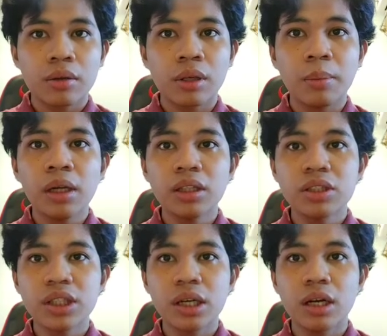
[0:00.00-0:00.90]
The
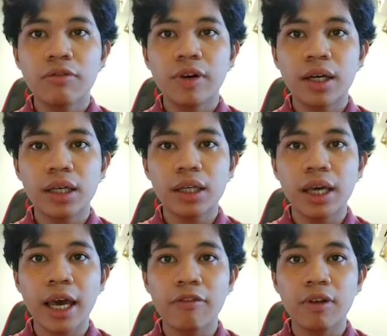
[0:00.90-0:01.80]
multicellular
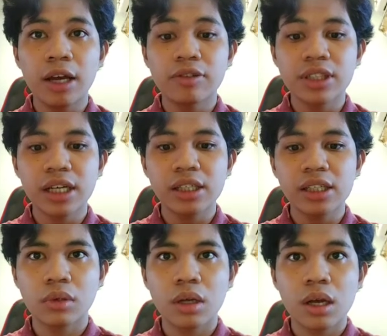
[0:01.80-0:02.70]
fungi have life
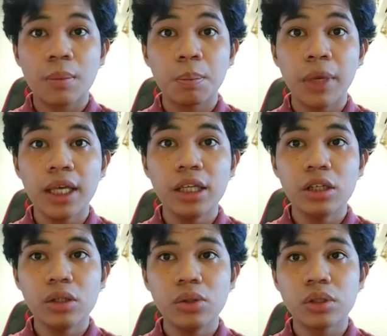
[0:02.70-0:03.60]
cycle may
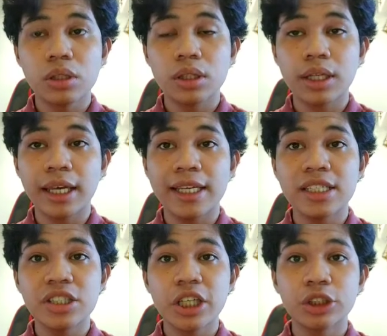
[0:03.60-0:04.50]
include
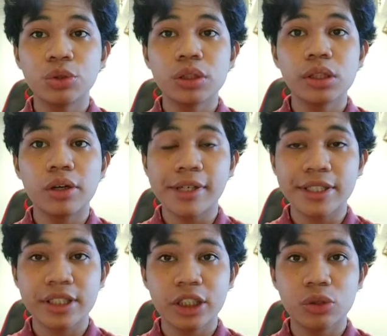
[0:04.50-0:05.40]
either sexual or
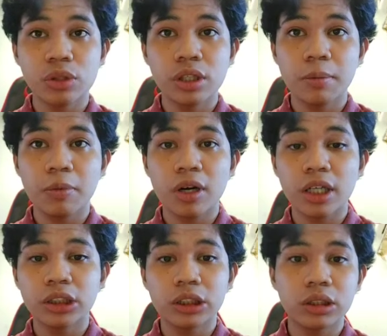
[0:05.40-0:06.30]
asexual
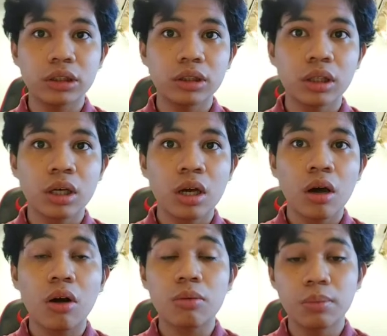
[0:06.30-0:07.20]
reproduction
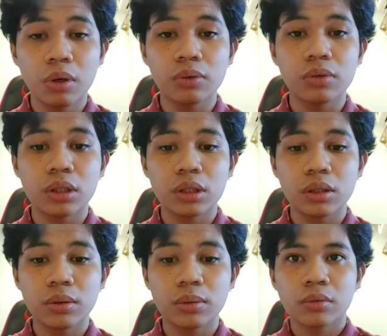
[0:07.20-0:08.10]
or both.
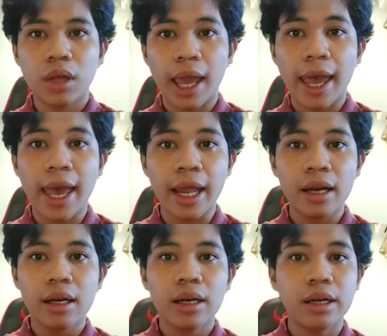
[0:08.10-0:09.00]

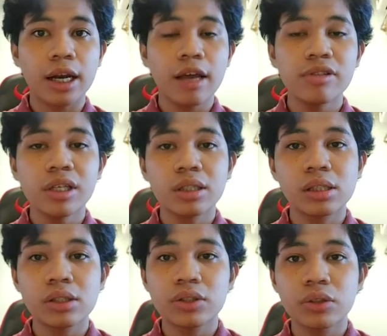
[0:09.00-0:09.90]
And the life
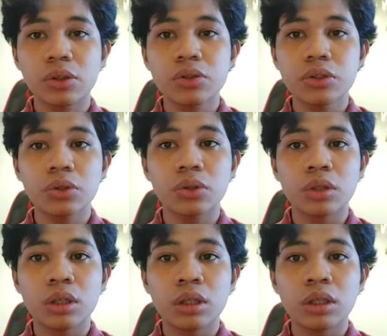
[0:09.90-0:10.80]
cycles also
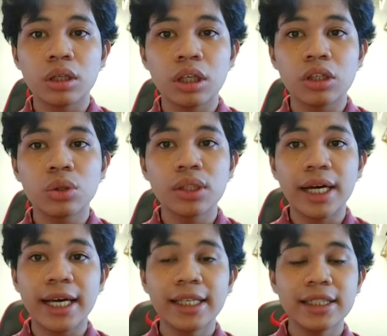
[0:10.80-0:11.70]
include
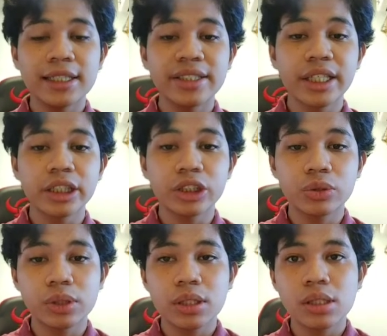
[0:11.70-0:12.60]
either
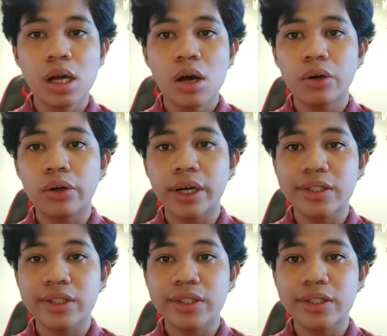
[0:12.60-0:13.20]
sexual or